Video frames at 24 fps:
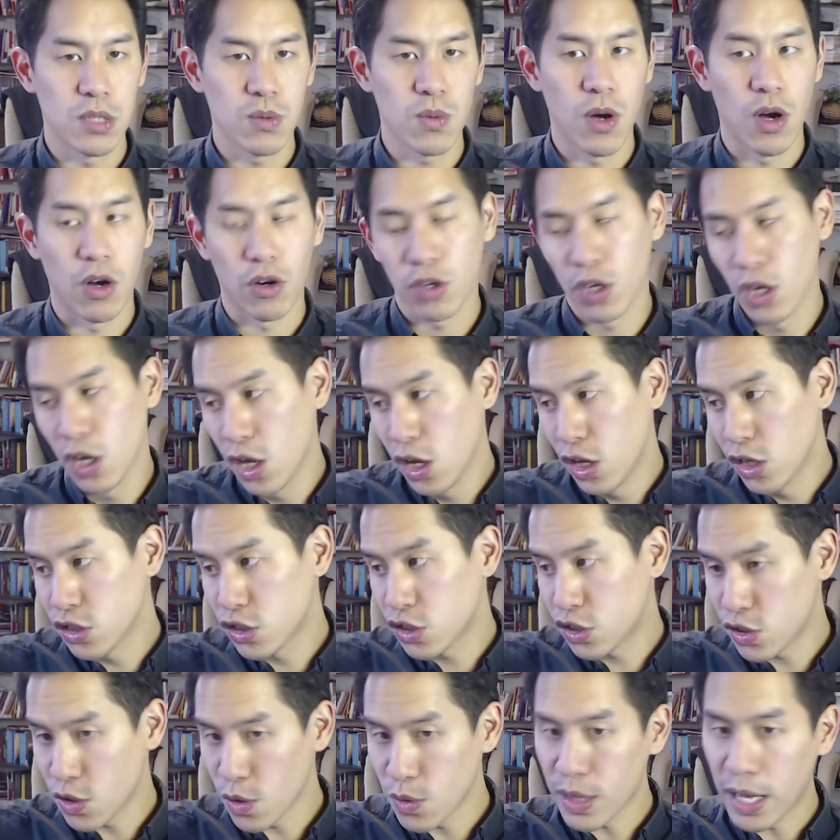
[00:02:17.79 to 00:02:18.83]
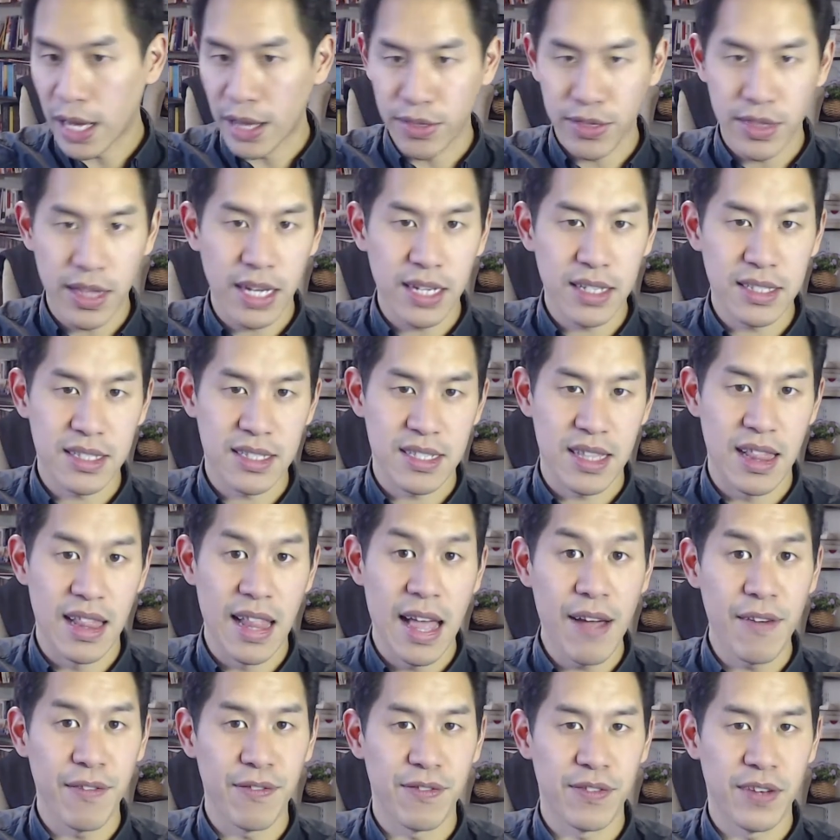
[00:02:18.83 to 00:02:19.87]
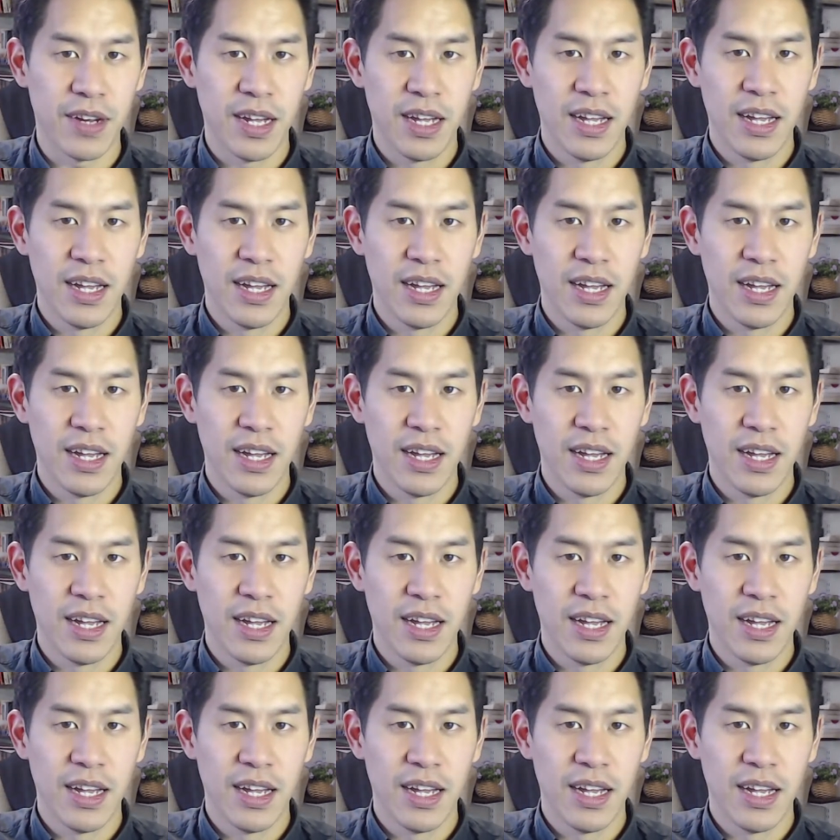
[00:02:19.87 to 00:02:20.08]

world so that things left